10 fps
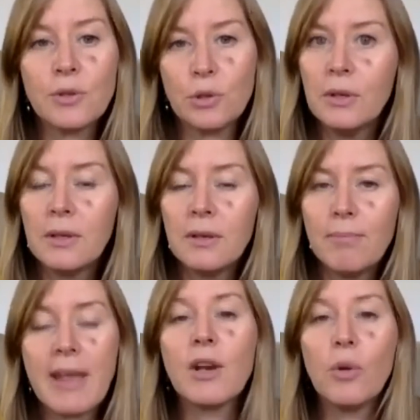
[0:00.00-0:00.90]
to
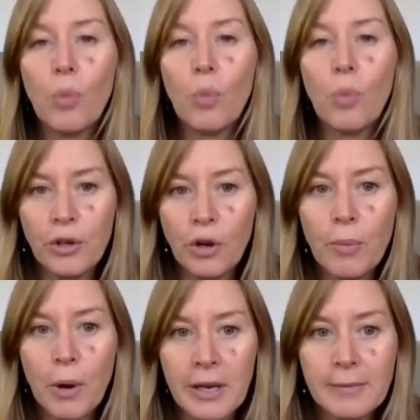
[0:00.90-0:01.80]
make it work on
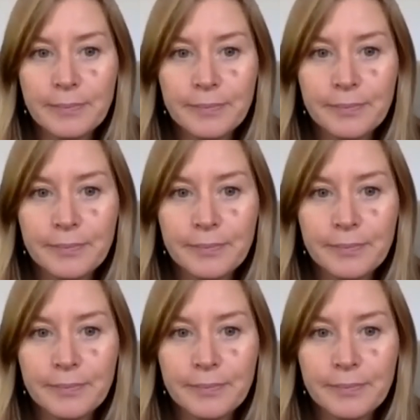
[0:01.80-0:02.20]
your body.